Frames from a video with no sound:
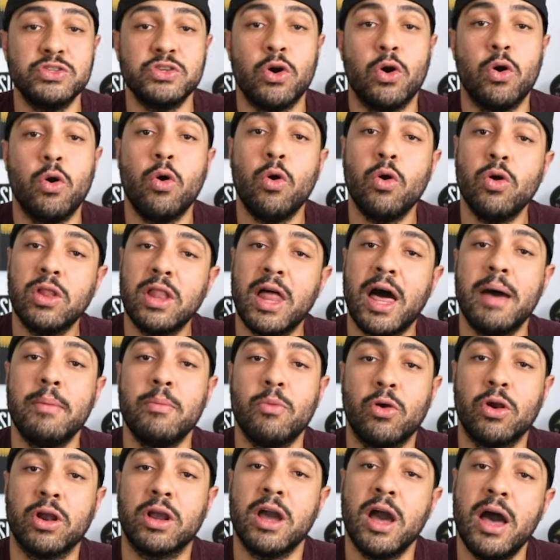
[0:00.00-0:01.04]
a whole lot
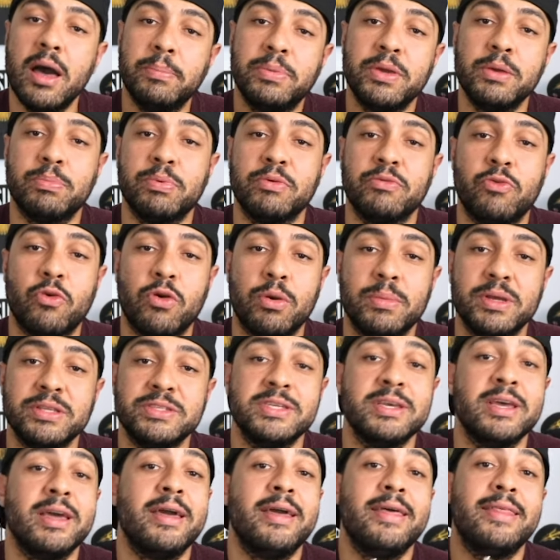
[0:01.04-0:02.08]
more compute performance
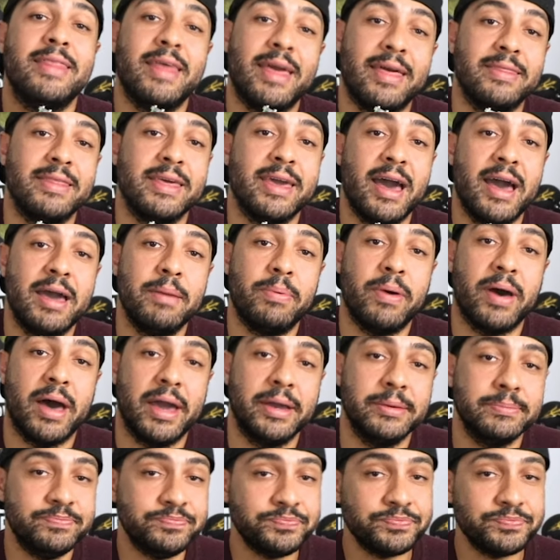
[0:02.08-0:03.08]
than the I-Pi.